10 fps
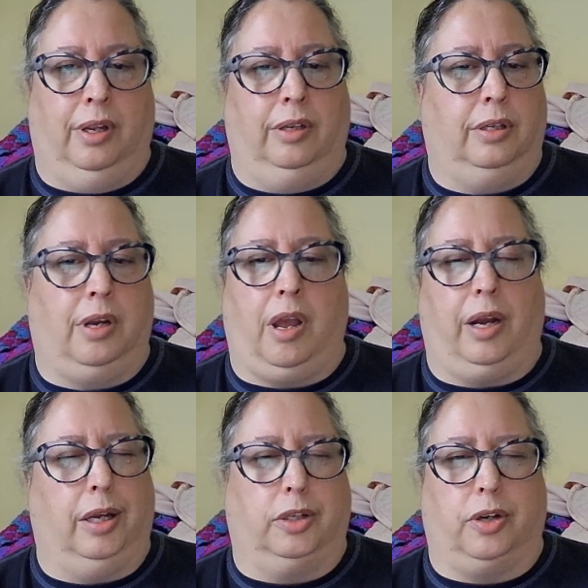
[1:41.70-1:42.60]
not
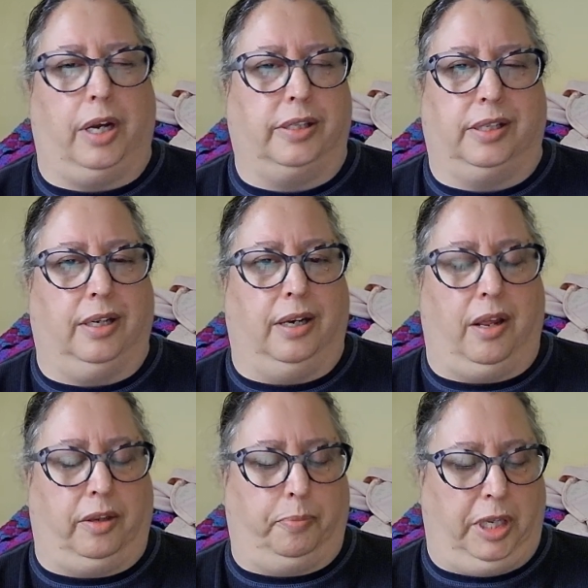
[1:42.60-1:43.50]
interested in
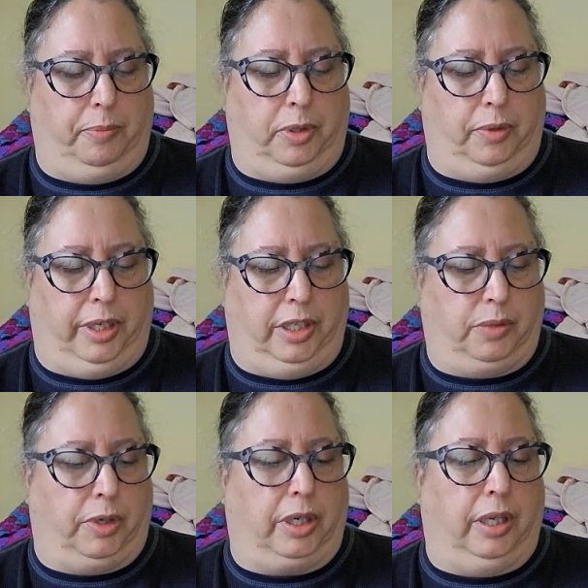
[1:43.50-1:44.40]
other people when he's
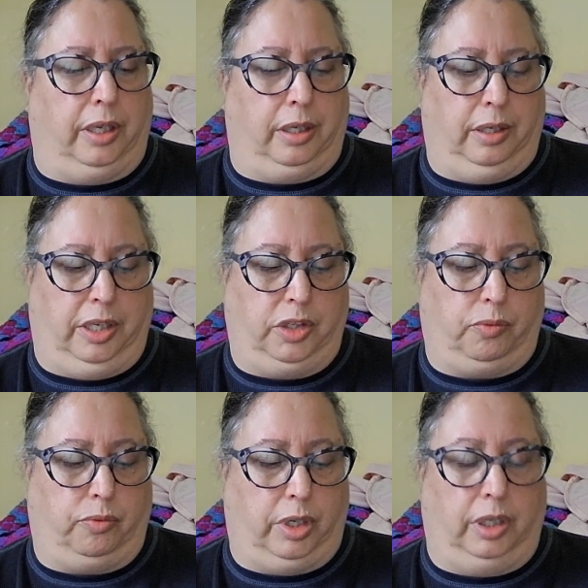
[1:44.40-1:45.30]
working. He's
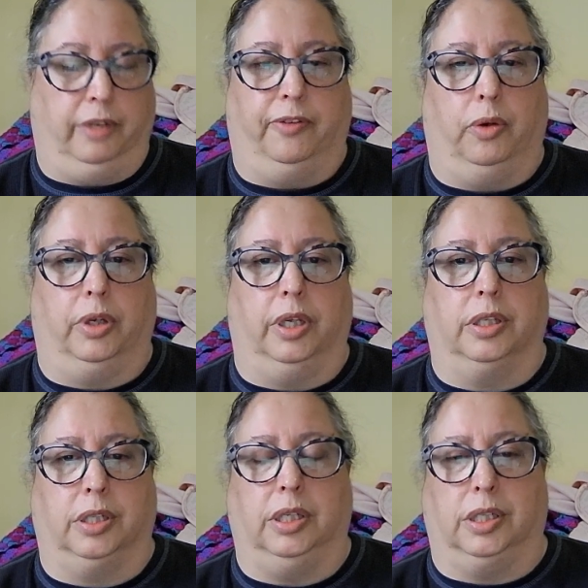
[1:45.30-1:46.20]
really
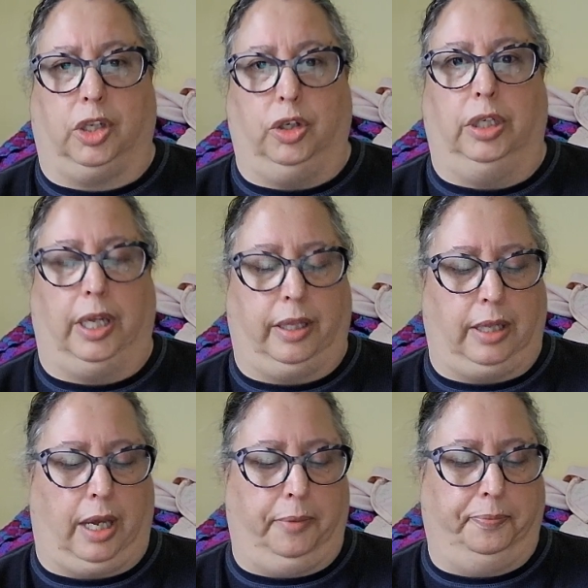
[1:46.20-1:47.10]
focused. He's good like
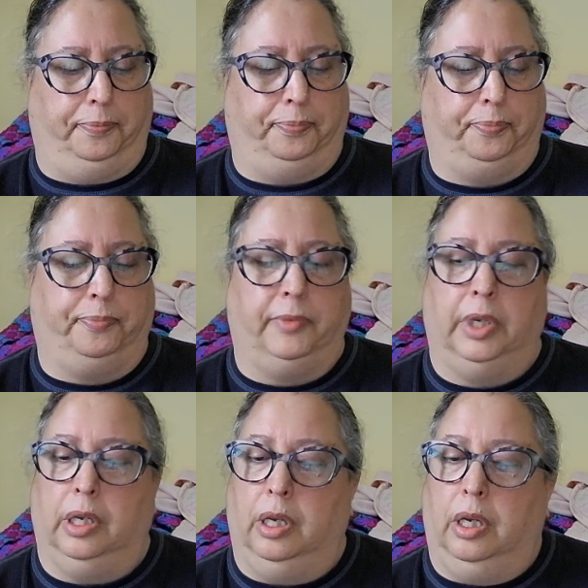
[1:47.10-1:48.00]

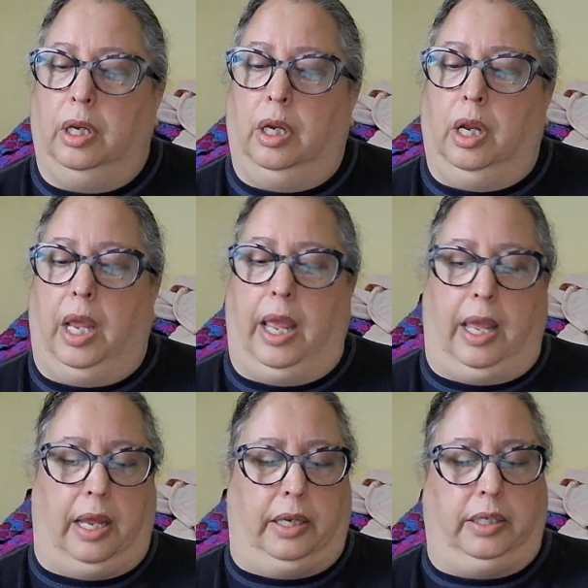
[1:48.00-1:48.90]
that.
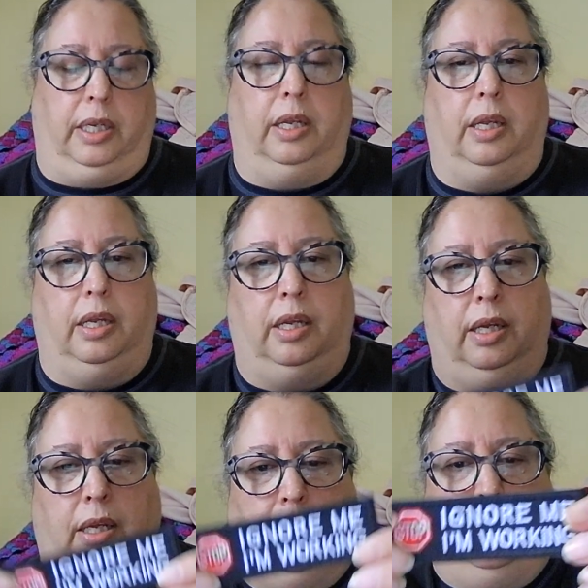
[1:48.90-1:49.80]
And
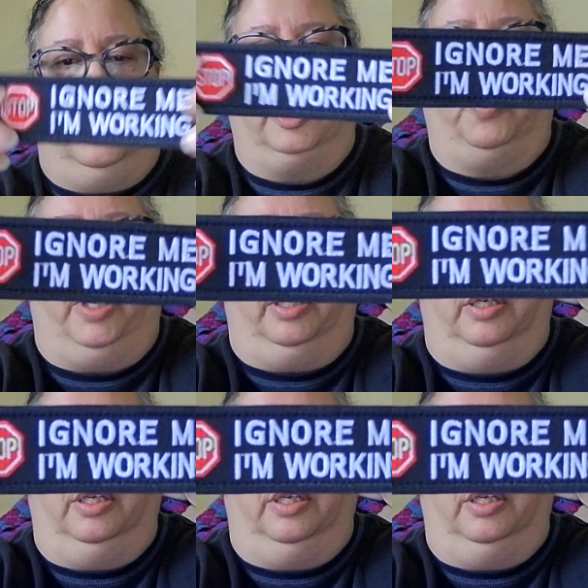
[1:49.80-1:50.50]
this one,